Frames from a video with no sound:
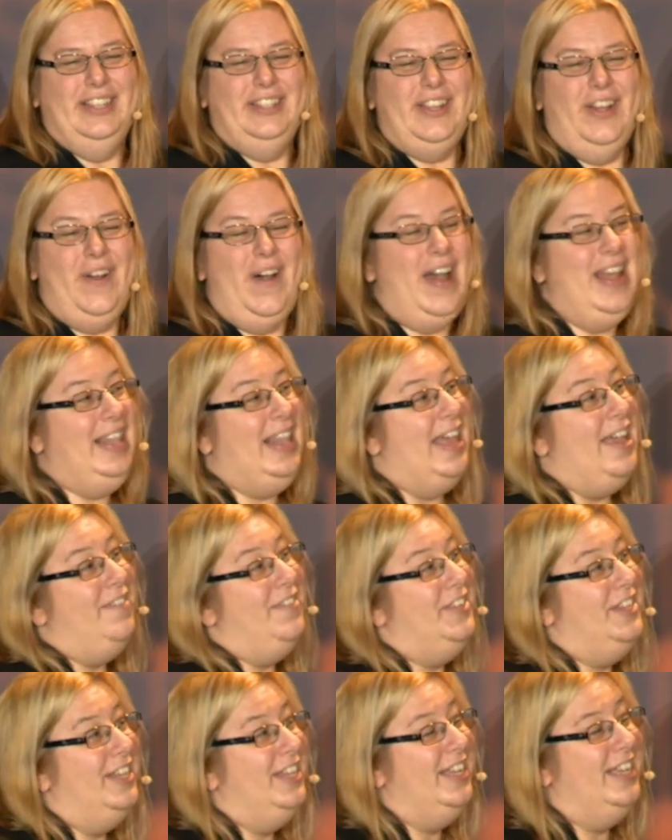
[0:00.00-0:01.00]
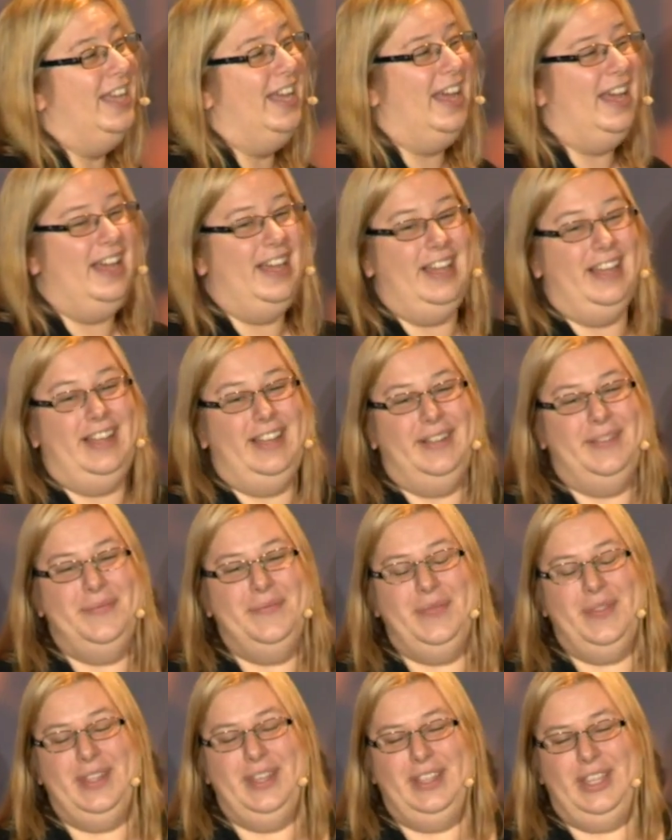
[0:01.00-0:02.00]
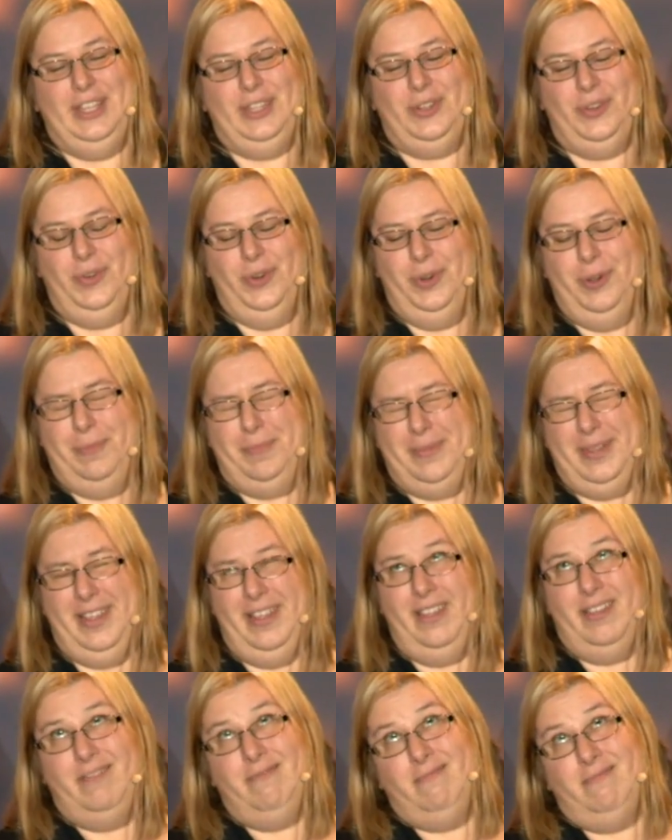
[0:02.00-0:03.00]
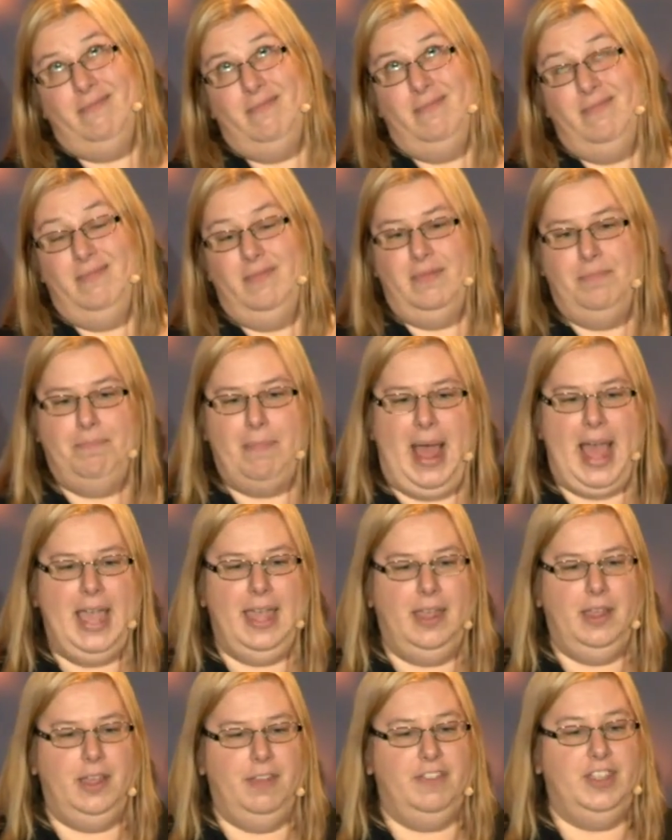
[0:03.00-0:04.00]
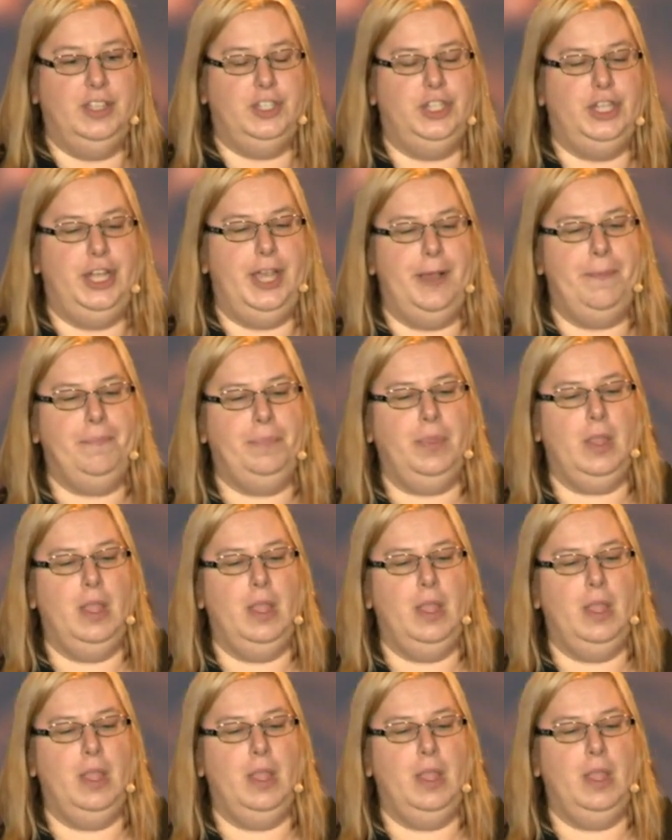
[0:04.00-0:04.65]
so I left uh, this group in May of this year.